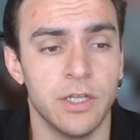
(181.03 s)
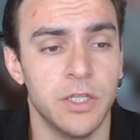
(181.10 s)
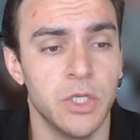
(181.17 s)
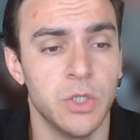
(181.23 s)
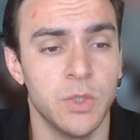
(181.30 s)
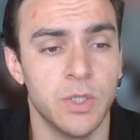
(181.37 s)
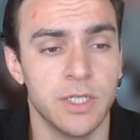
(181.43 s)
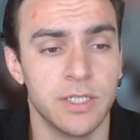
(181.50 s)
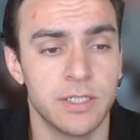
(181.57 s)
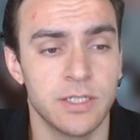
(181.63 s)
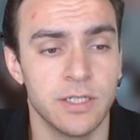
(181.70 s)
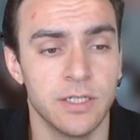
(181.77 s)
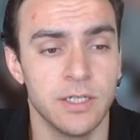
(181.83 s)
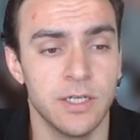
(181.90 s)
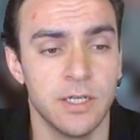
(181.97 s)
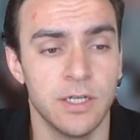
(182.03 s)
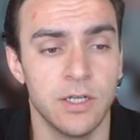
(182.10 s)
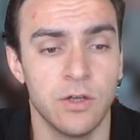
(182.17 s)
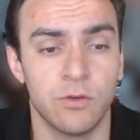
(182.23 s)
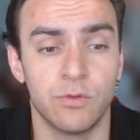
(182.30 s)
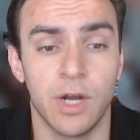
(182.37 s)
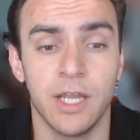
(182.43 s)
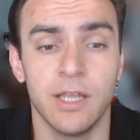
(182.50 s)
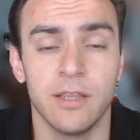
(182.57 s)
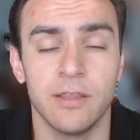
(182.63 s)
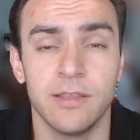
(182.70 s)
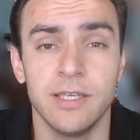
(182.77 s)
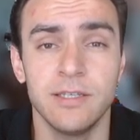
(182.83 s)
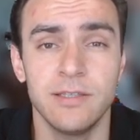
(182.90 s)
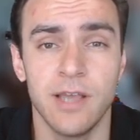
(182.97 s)
to do is write
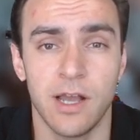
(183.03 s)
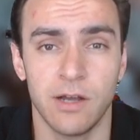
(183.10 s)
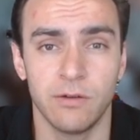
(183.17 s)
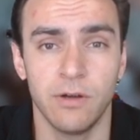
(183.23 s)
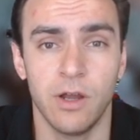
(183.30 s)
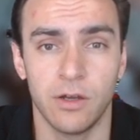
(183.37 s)
these down